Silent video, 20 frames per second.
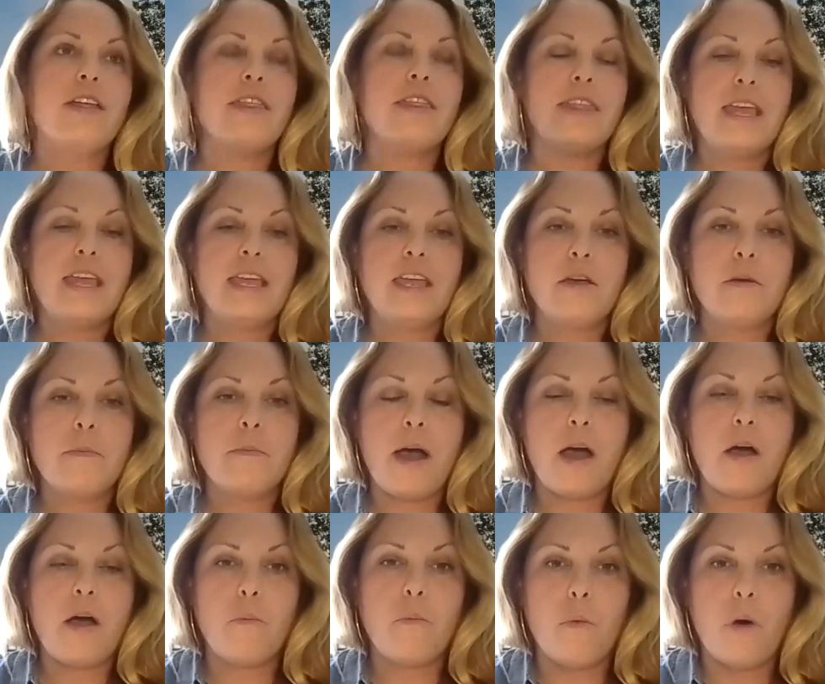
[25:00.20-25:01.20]
thinking
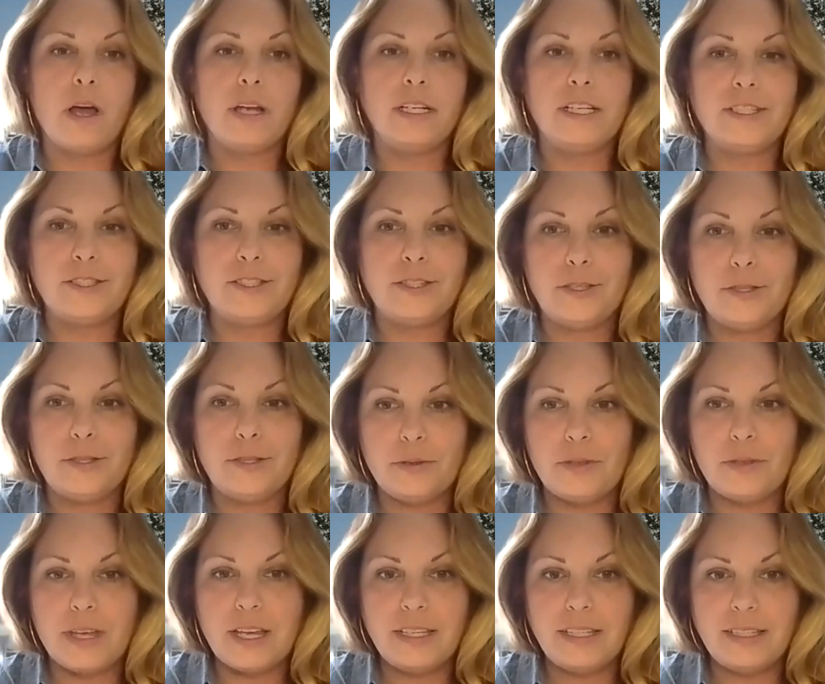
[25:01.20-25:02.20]
about wanting to do
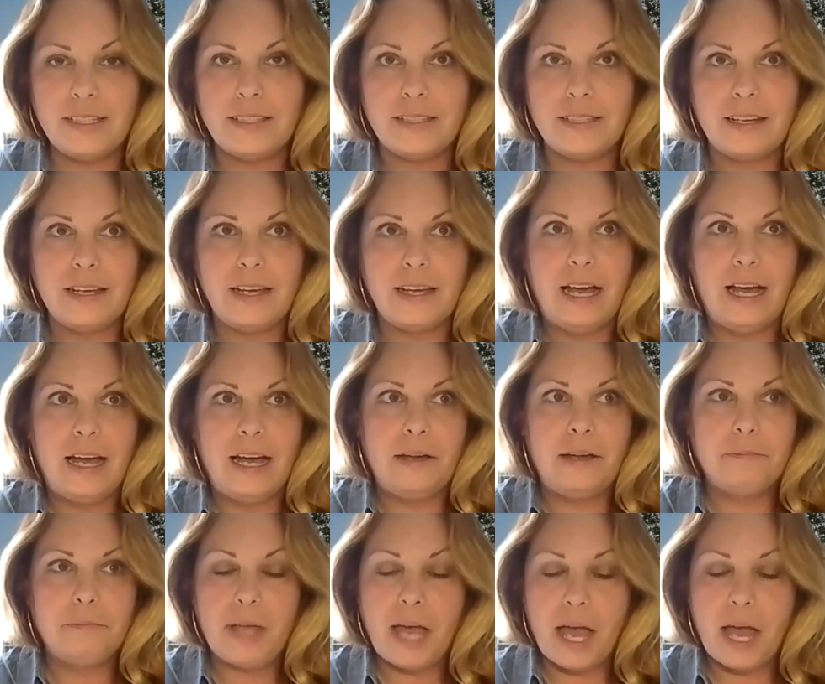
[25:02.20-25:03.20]
this,
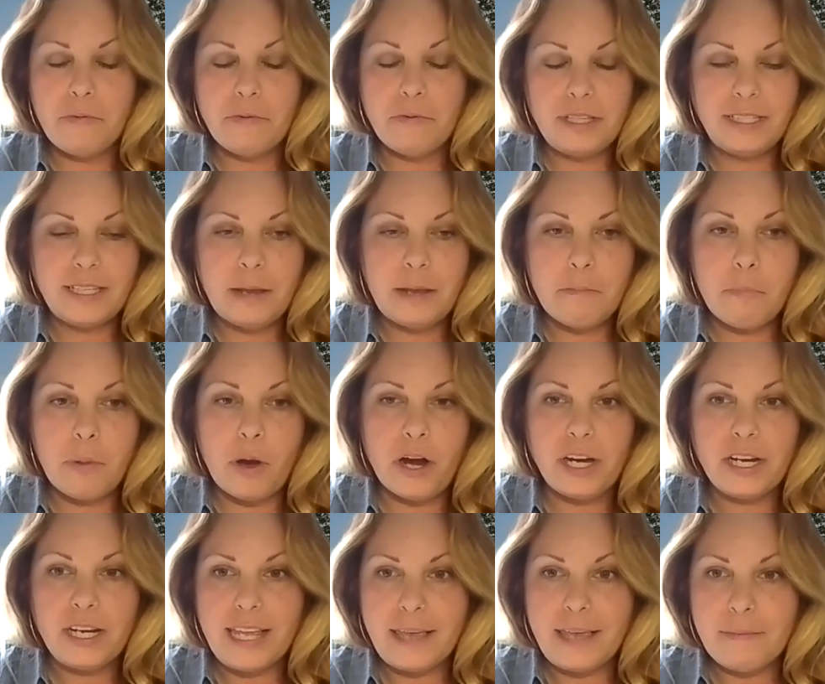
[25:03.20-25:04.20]
I would send Bart
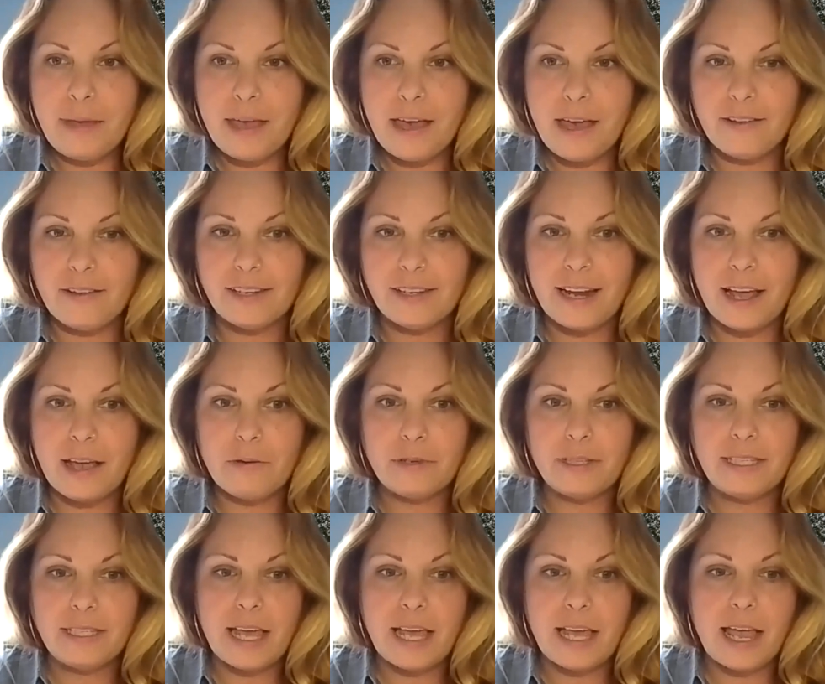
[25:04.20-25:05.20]
an email and I
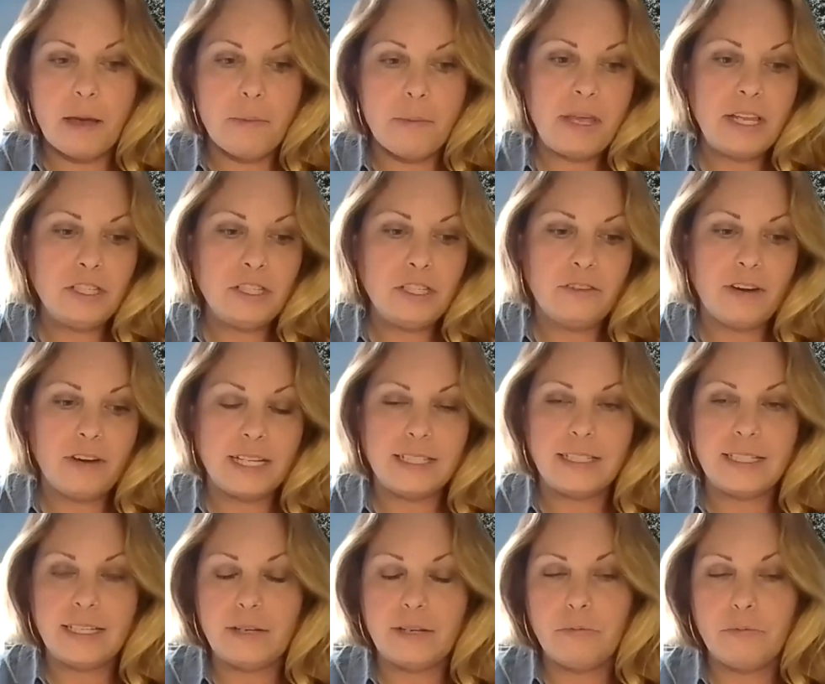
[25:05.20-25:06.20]
would say, I'm
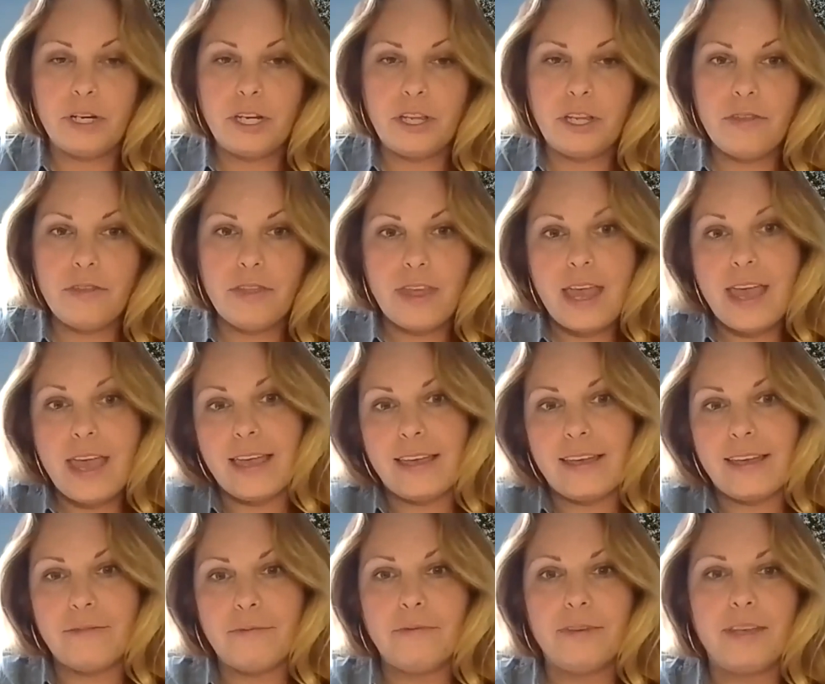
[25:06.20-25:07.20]
interested. What do you
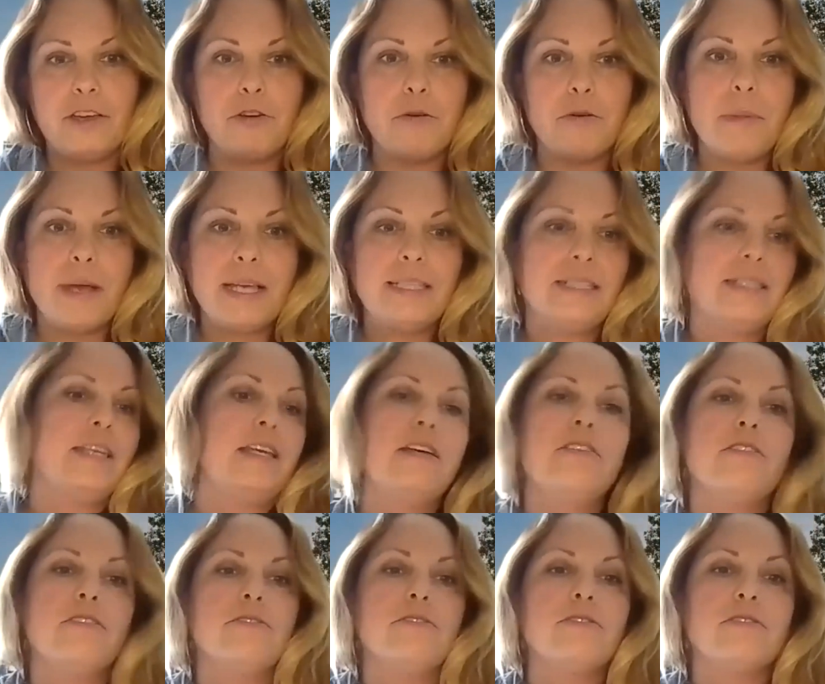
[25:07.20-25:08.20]
think? Here are my
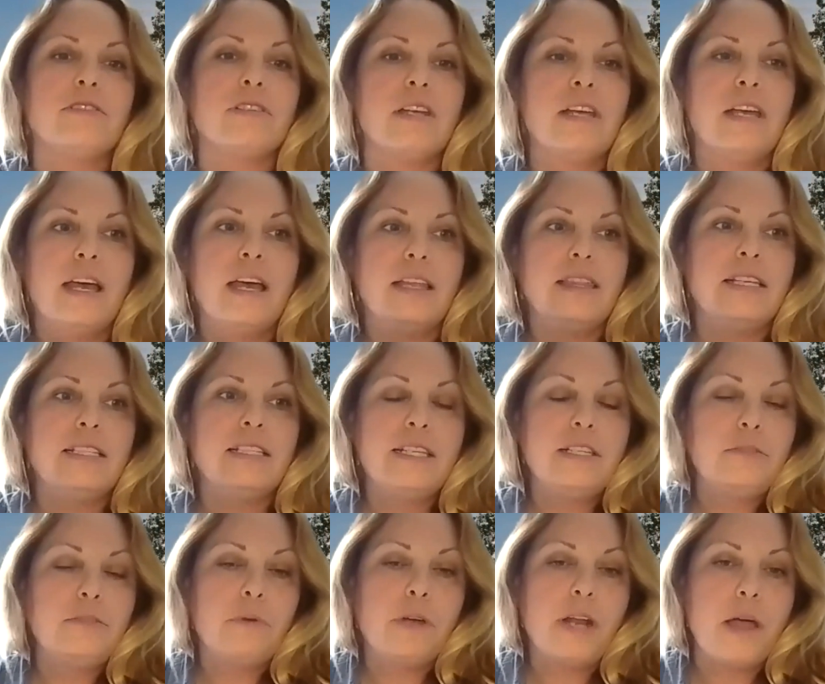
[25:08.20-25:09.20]
skills. This
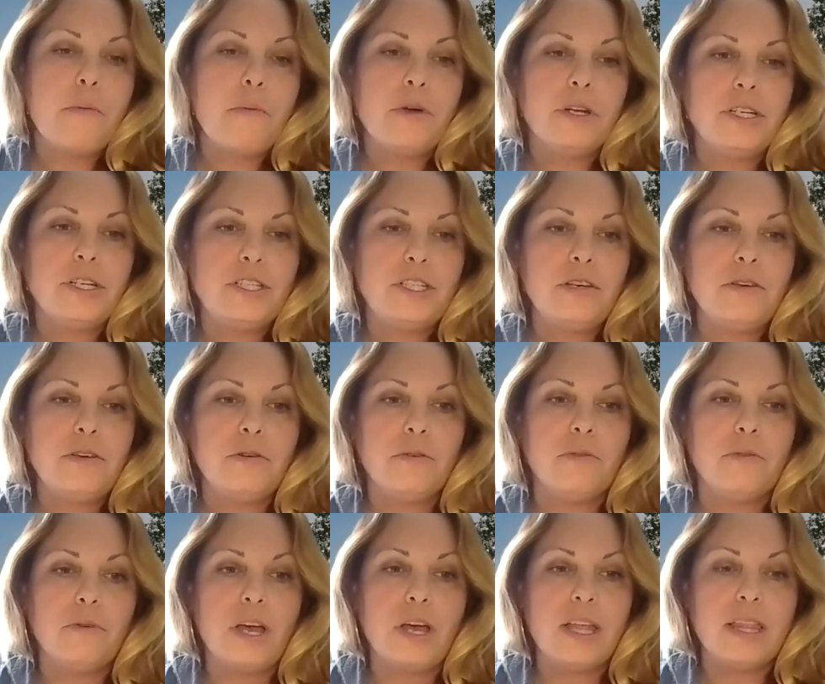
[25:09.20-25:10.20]
is what I want to
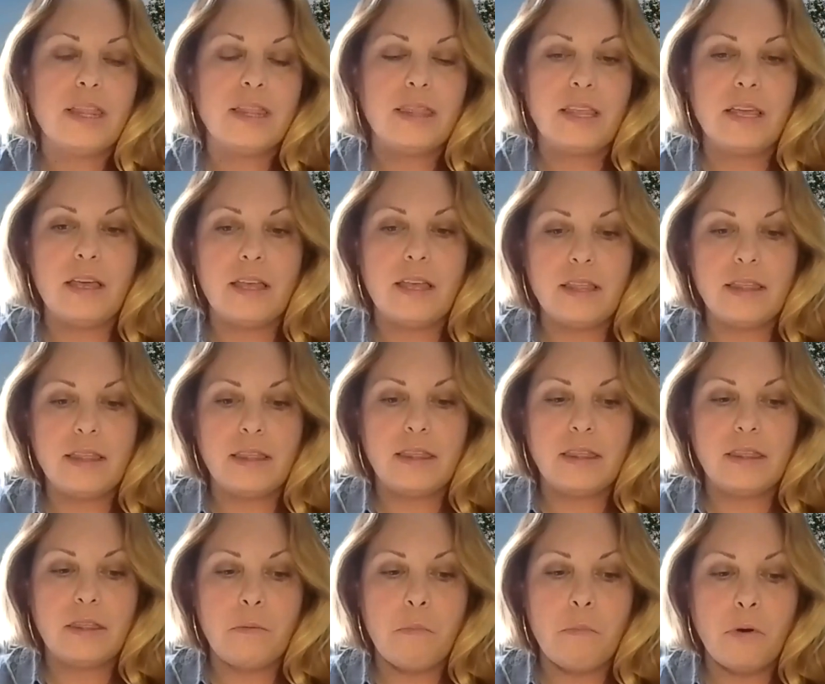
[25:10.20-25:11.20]
do.
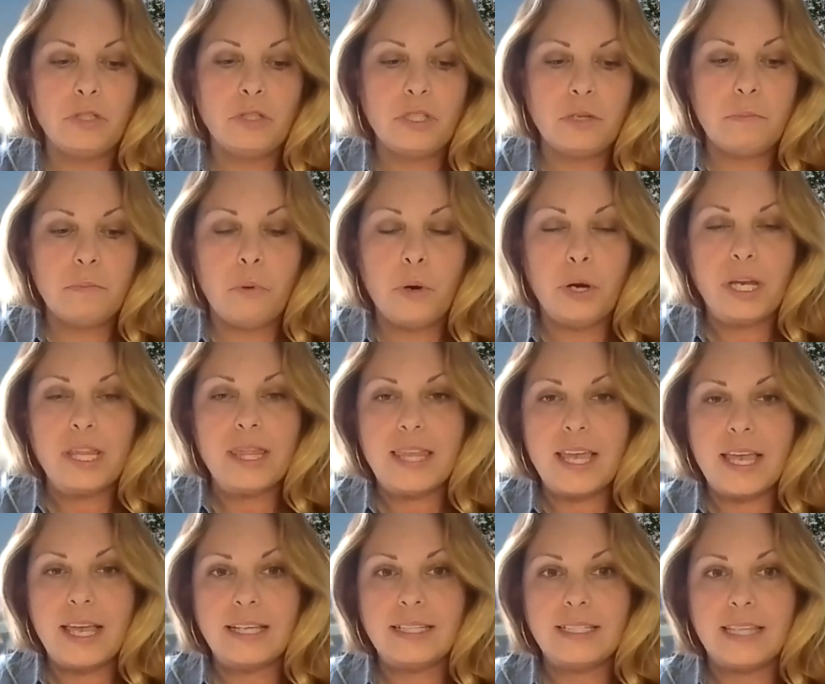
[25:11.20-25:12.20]
The most important
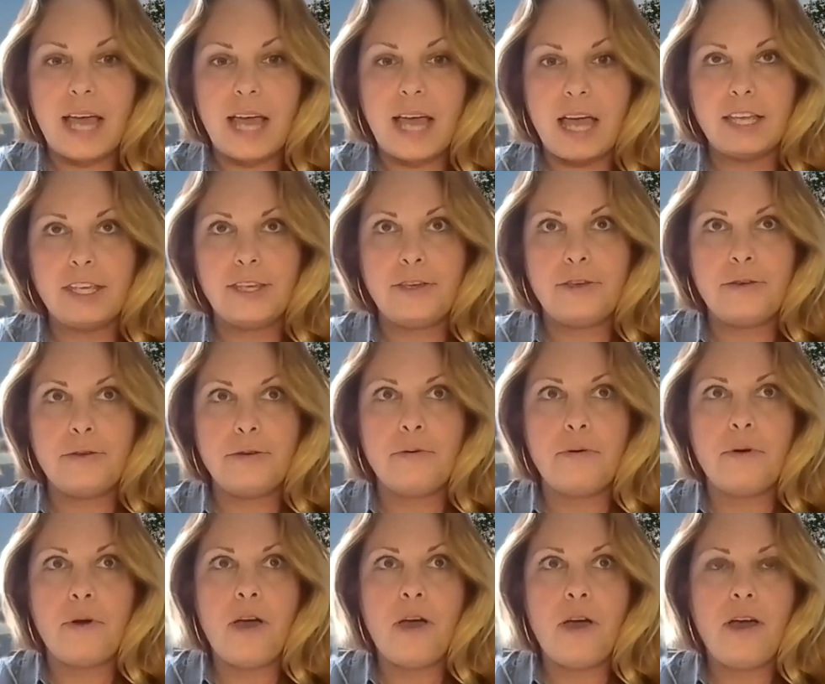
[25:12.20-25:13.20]
thing is that you